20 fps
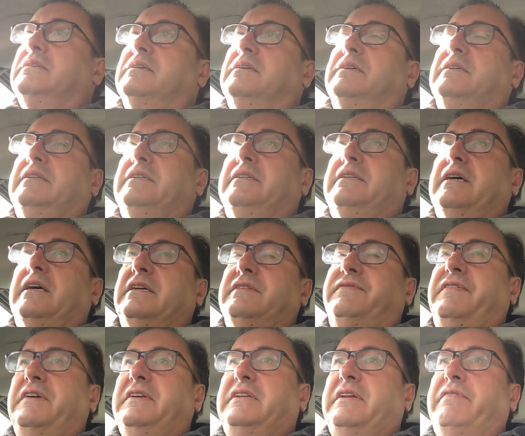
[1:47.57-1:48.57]
And uh,
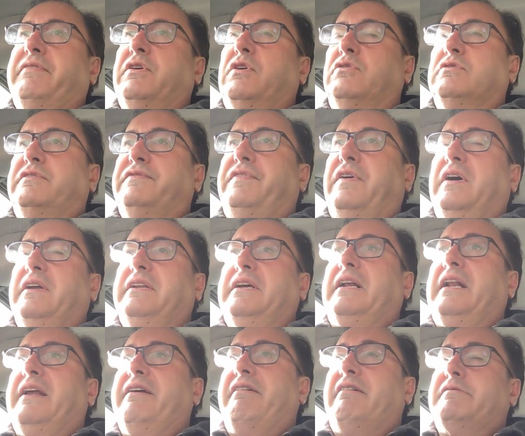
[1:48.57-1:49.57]
it's very difficult to find a
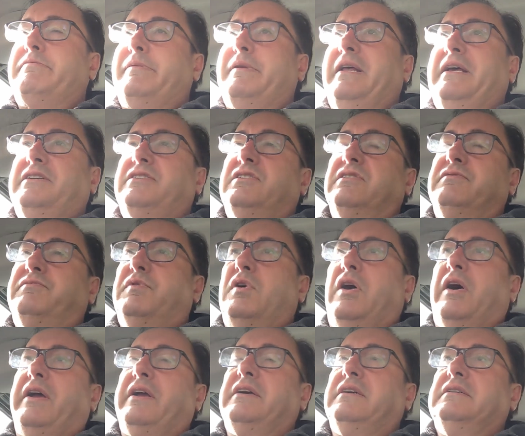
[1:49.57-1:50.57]
clear explanation of
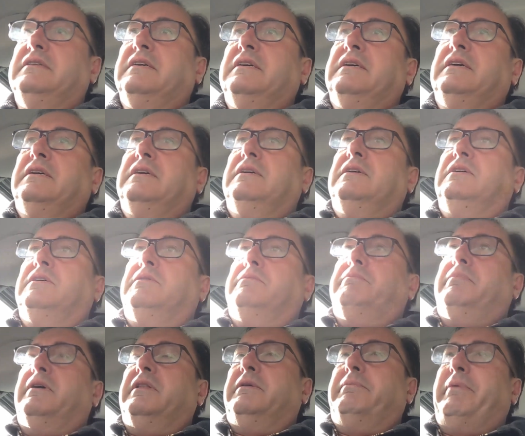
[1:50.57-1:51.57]
why.
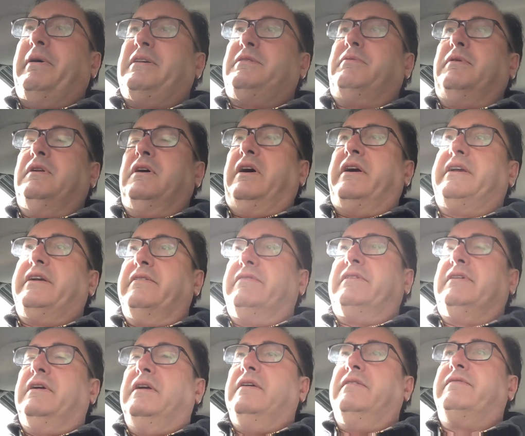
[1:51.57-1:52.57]
But the best one I
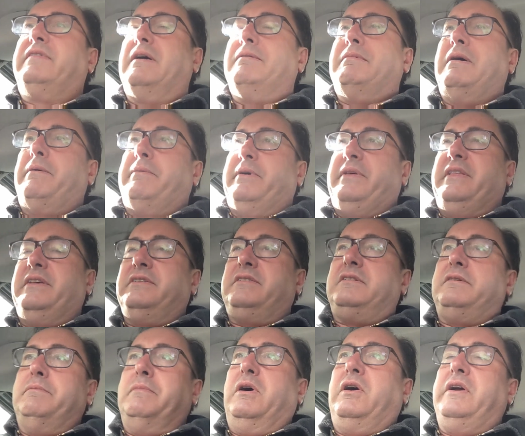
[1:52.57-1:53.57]
can come up with
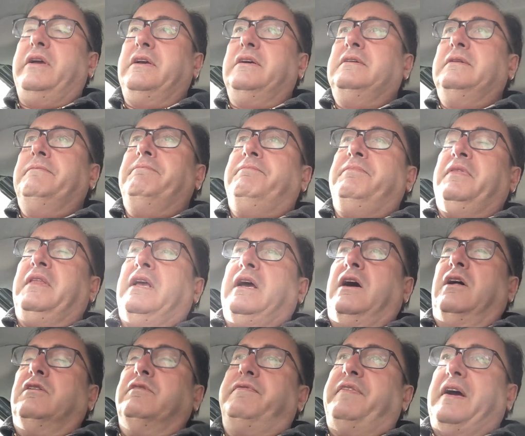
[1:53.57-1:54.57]
is that my
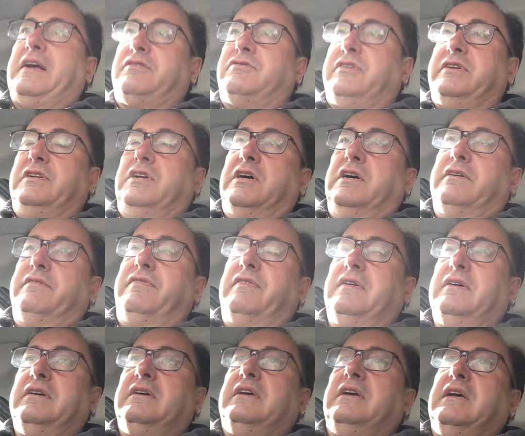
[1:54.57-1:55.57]
olfactory nerve
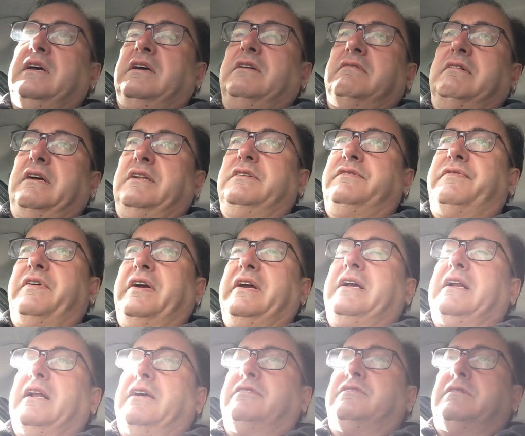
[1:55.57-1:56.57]
runs very
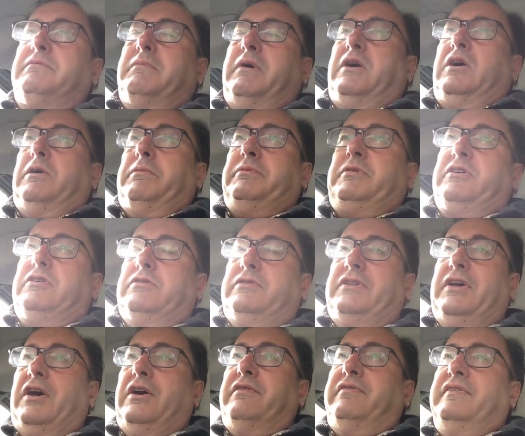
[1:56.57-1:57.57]
close to my optical
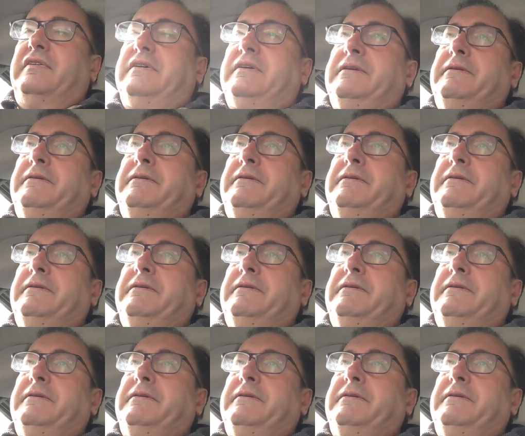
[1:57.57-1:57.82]
nerve.